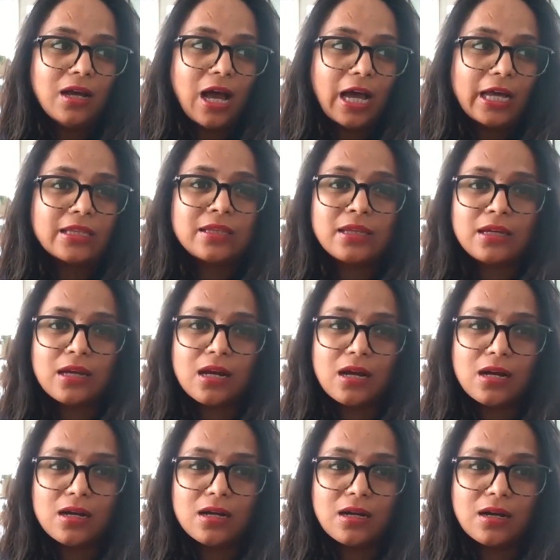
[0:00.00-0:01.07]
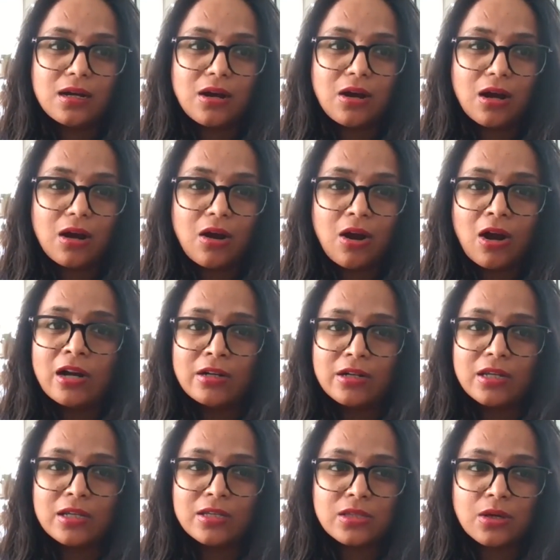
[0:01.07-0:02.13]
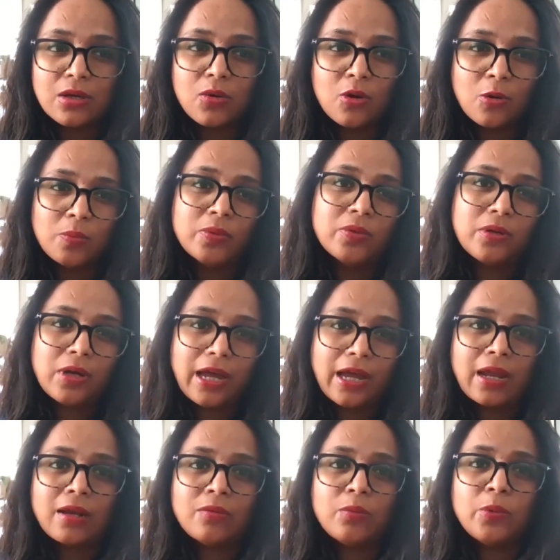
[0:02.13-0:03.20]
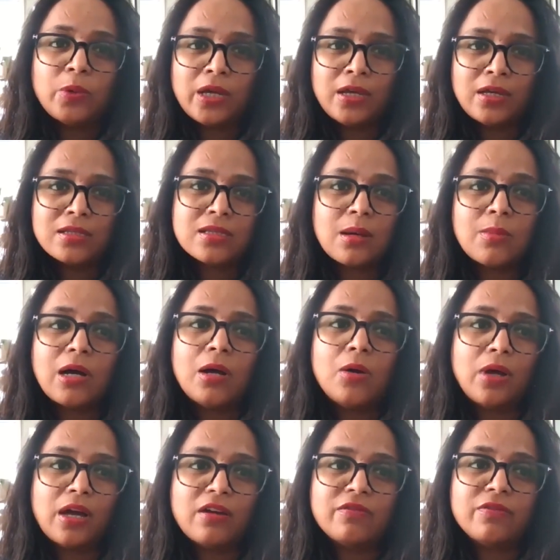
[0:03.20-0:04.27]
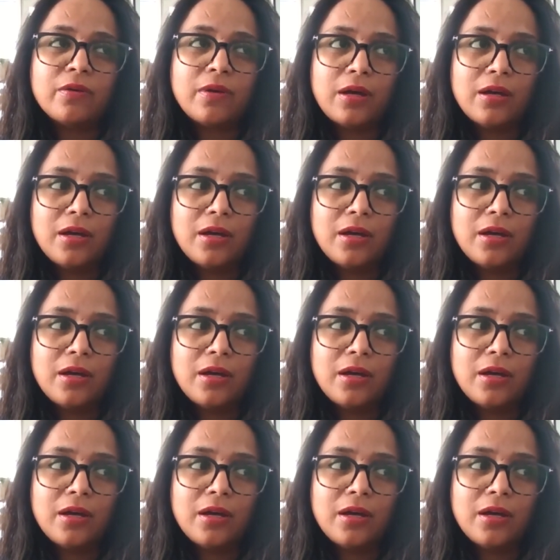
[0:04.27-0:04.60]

I think art is the hope, and we somehow have